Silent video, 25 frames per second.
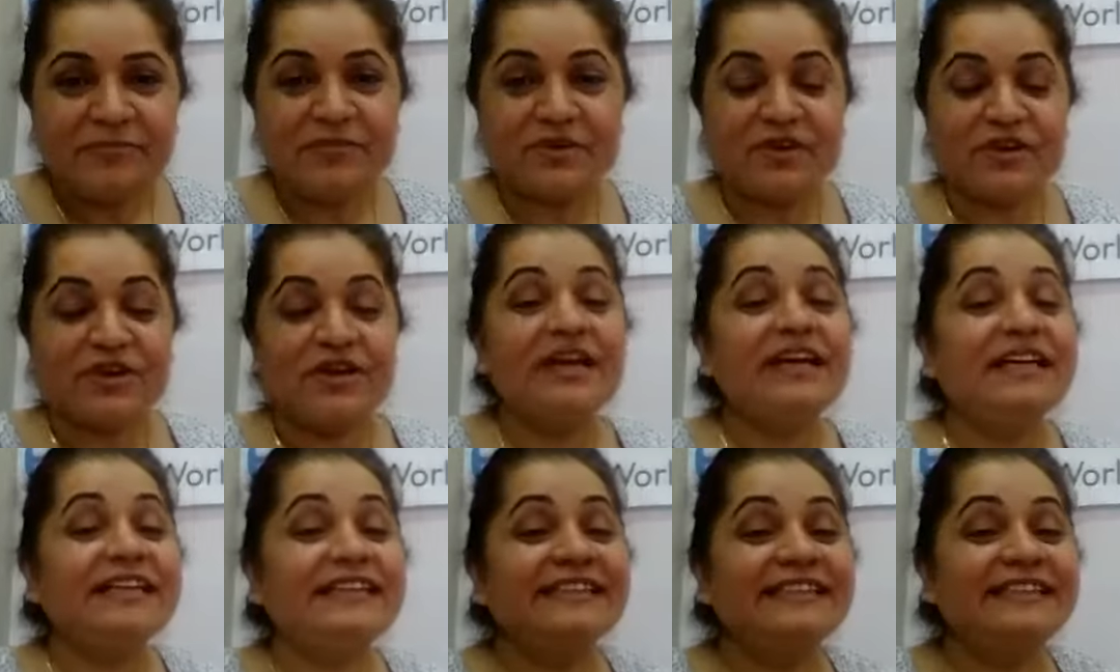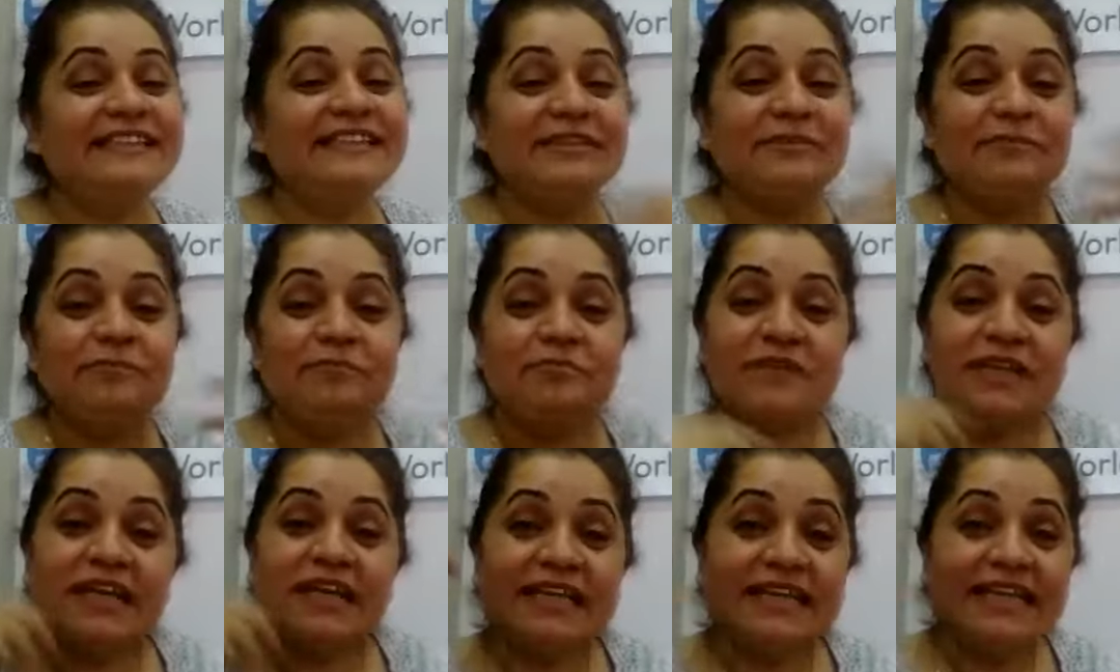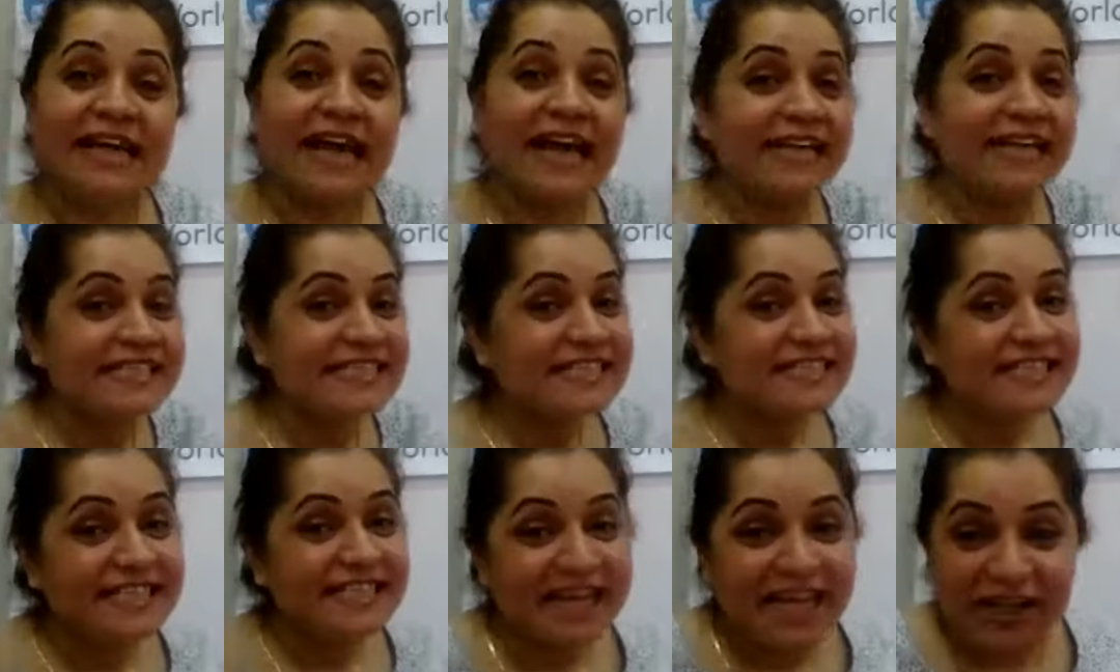because it
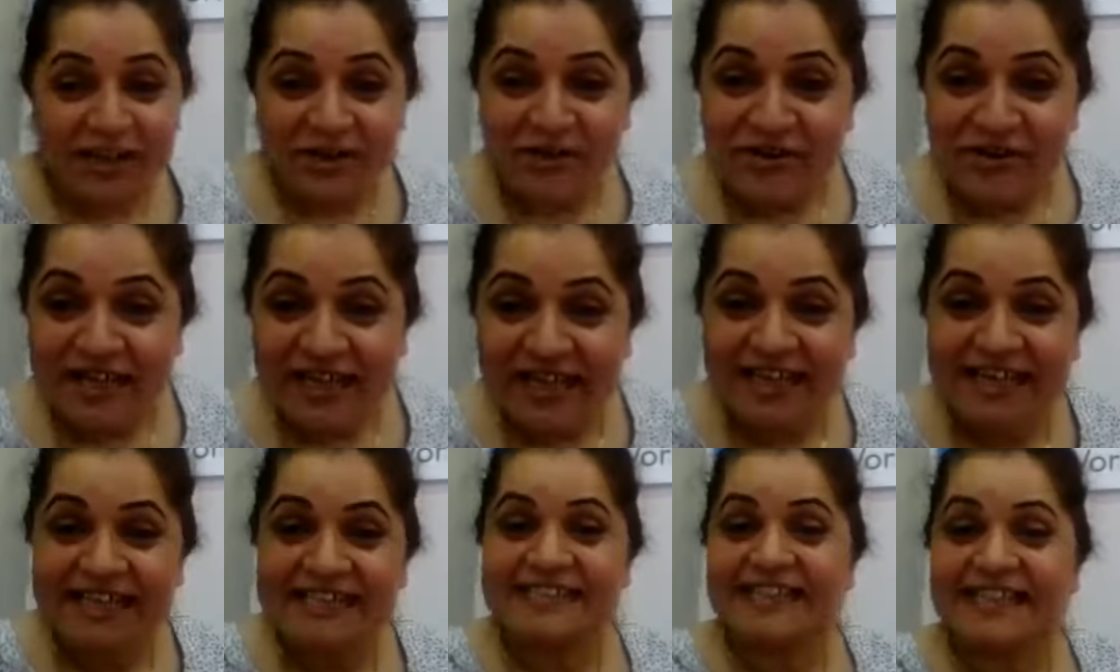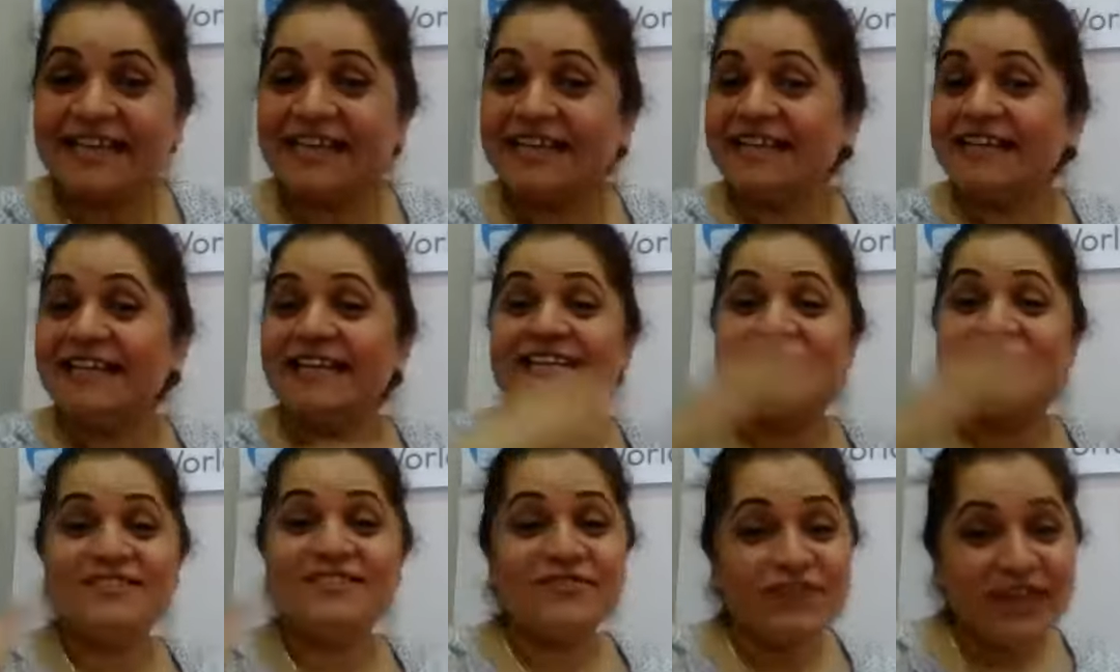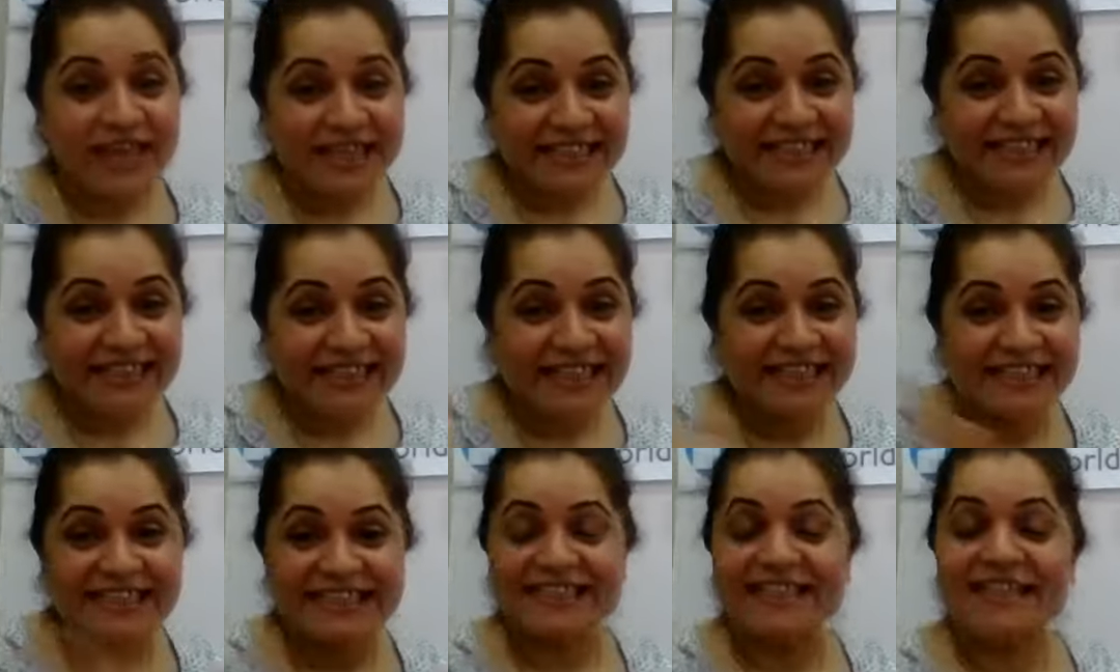has yellow in it and it has red in
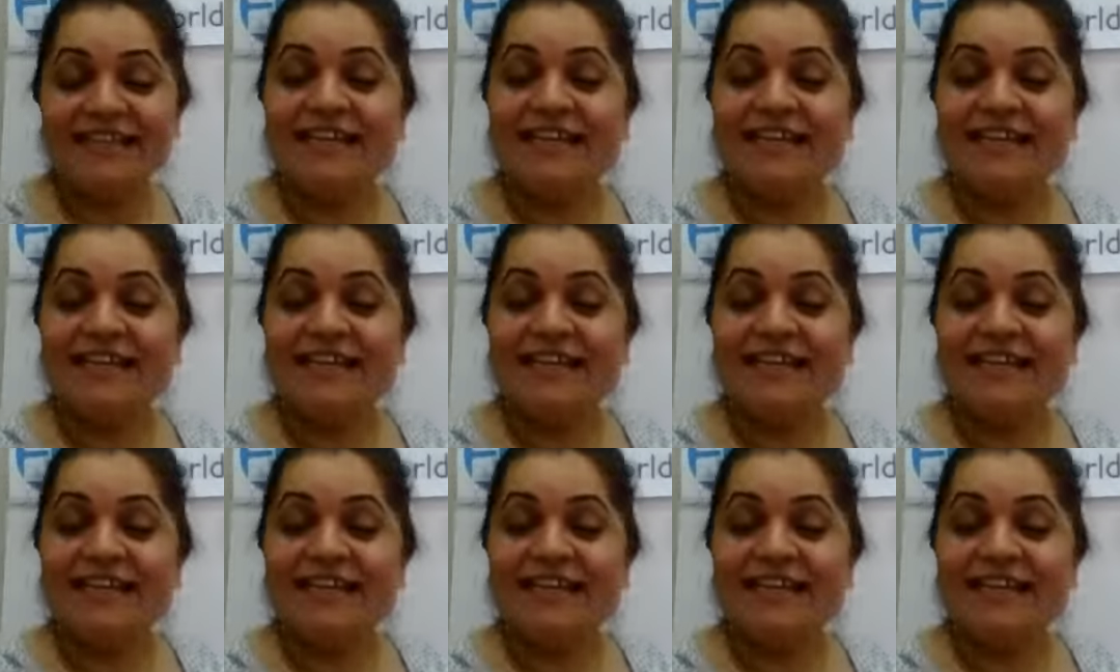it.